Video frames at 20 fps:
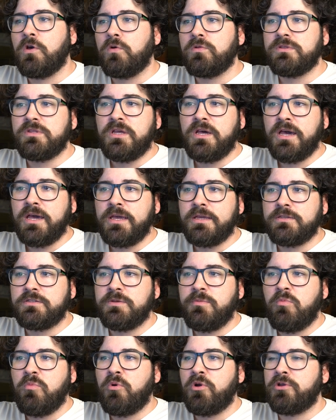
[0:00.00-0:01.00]
GoldenEye,
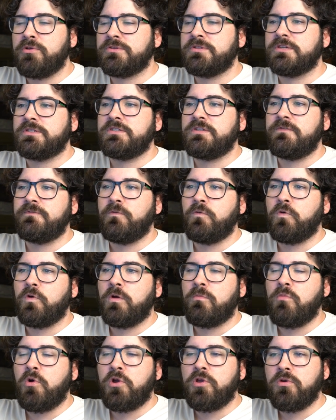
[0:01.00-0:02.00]
Super Mario
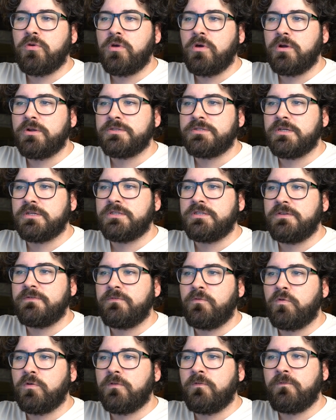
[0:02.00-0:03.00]
64, Mario Kart
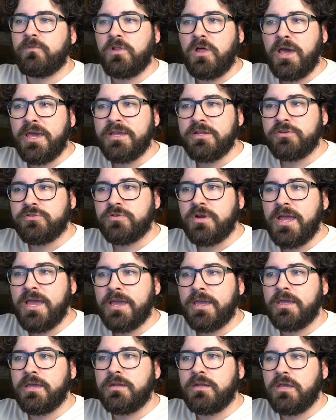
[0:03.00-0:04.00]
64, Flying
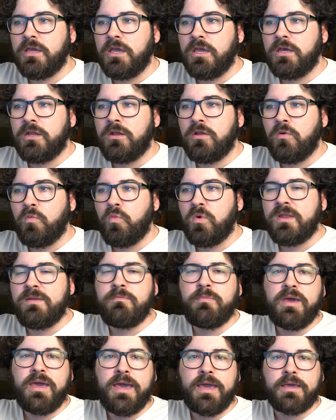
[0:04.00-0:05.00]
Dragon, and
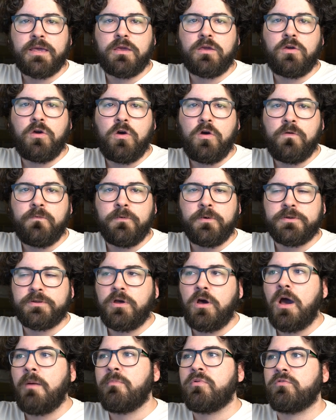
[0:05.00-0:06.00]
WinBack Covert
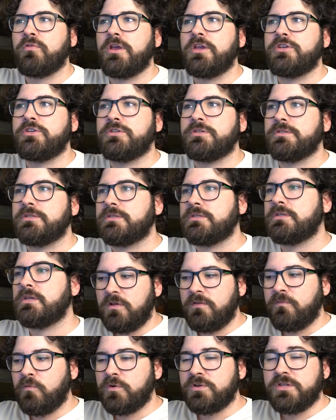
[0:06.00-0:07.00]
Operations.
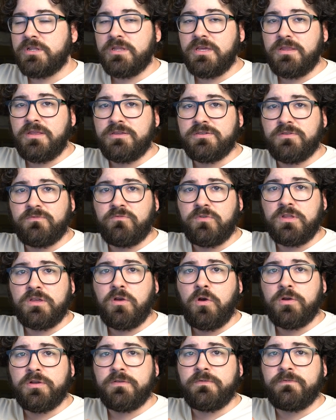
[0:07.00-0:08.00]
Unfortunately, these are really
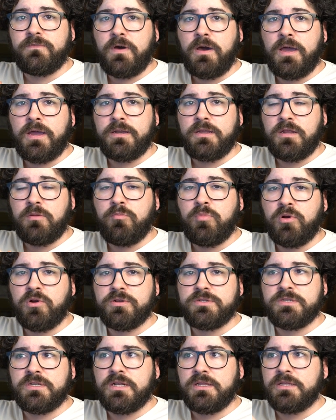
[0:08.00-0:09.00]
hard to find in
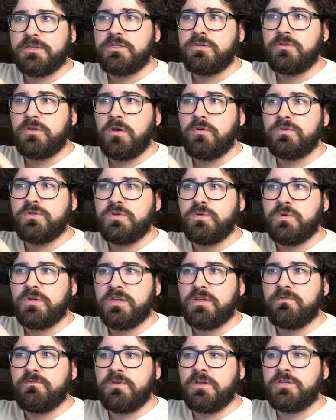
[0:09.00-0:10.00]
person unless you go to a
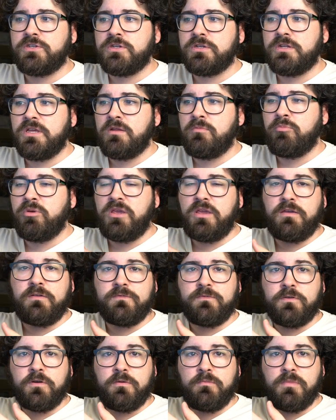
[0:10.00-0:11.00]
convention, and being
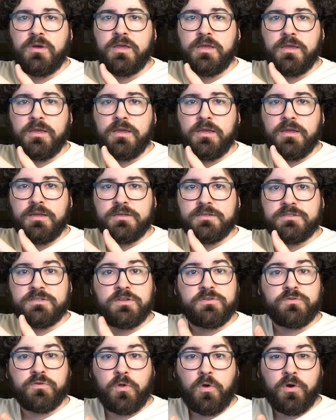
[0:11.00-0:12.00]
from
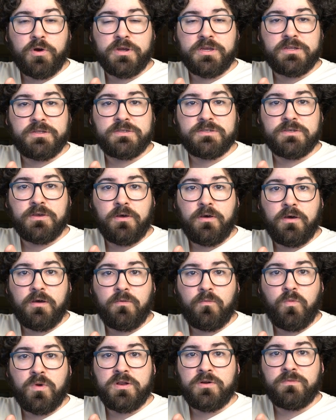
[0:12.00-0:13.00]
Central Arkansas,
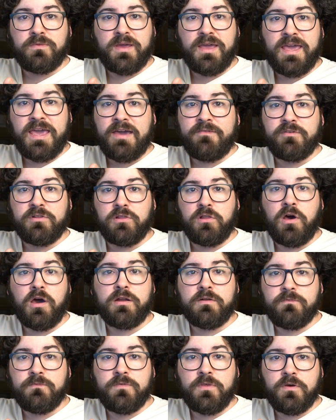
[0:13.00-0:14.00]
we don't have a
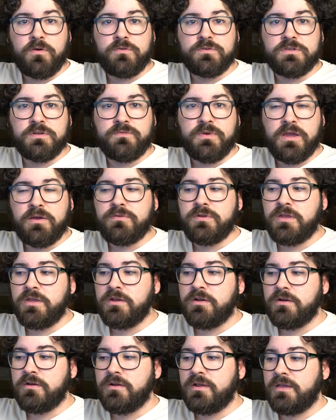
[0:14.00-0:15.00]
lot of those around
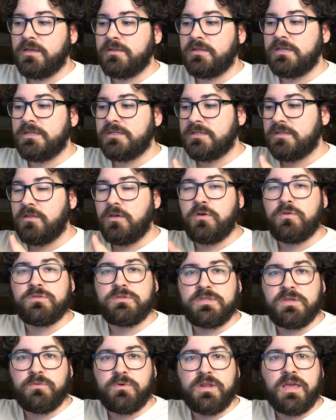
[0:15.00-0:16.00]
here, at least
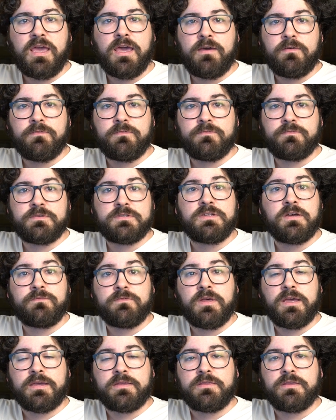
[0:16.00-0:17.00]
those that would have stuff
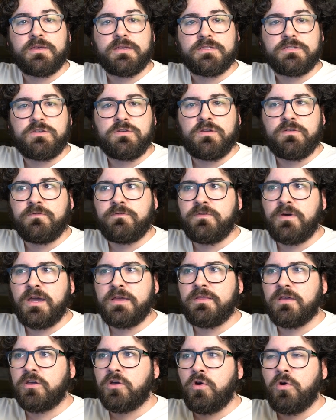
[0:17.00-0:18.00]
like this. You can
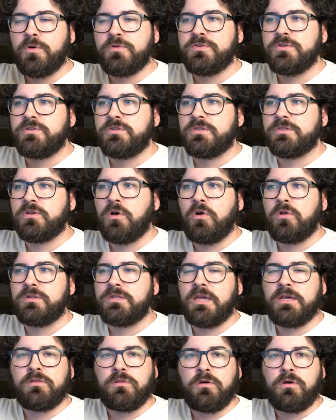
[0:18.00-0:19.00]
find the cartridges all
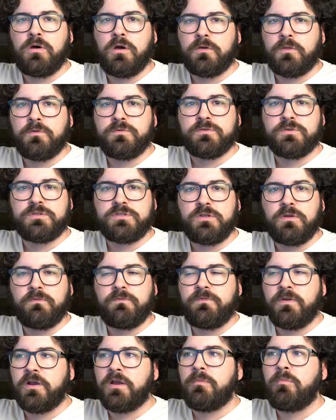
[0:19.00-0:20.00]
day long, though they're still
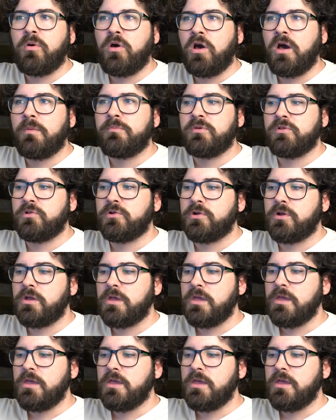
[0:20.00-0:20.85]
very popular.